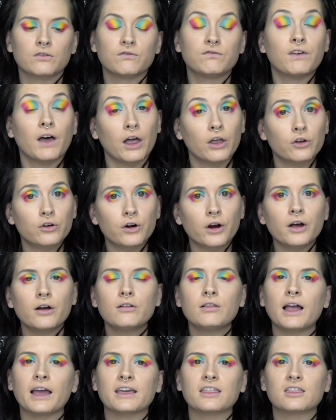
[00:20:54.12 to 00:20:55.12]

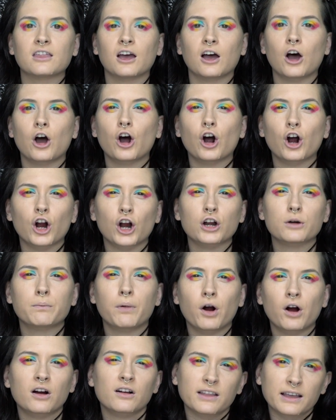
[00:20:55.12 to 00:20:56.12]
Velcro, like the hard
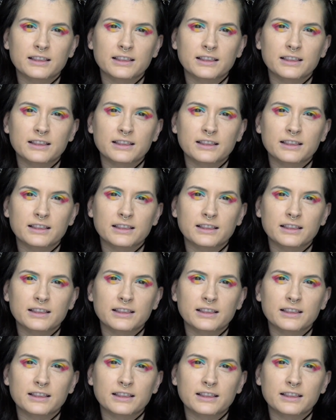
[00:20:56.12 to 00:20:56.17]
part,